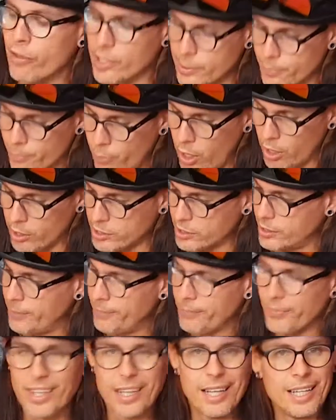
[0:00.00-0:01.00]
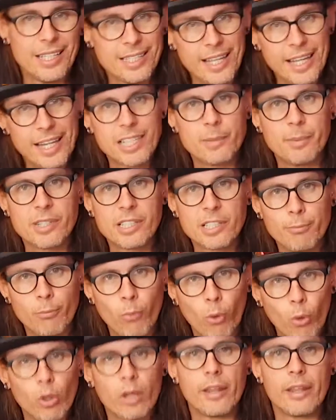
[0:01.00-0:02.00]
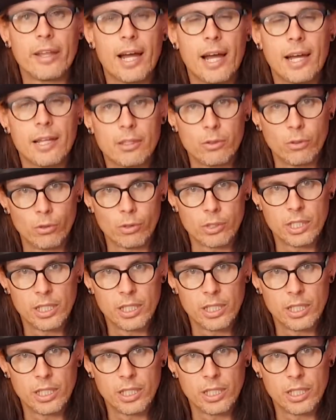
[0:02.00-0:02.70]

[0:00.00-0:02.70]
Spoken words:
box is that it's a bit smaller than I thought.